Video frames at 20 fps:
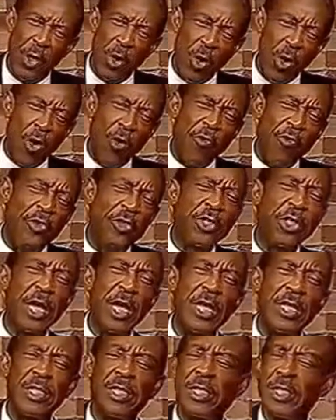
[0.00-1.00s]

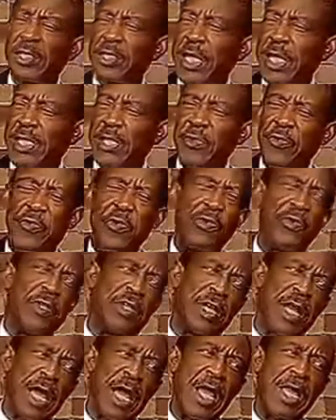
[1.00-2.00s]
Officially, since
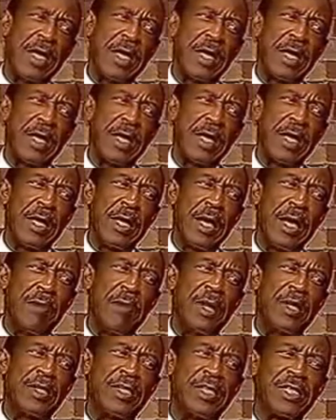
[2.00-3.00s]
1959,
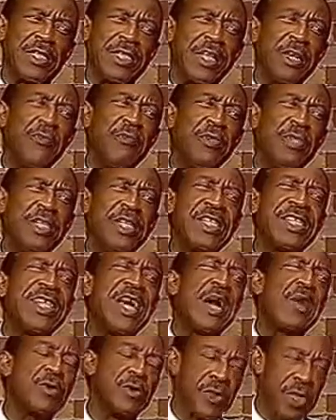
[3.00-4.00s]
about
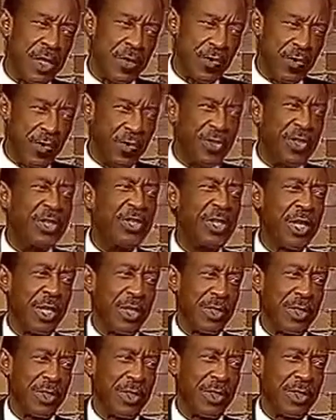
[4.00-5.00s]
70,000
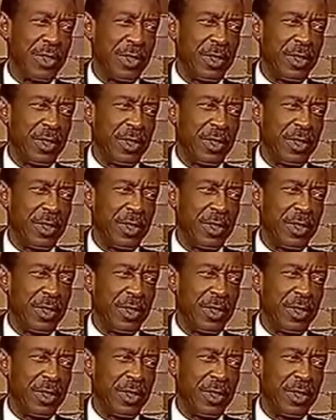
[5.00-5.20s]
physicians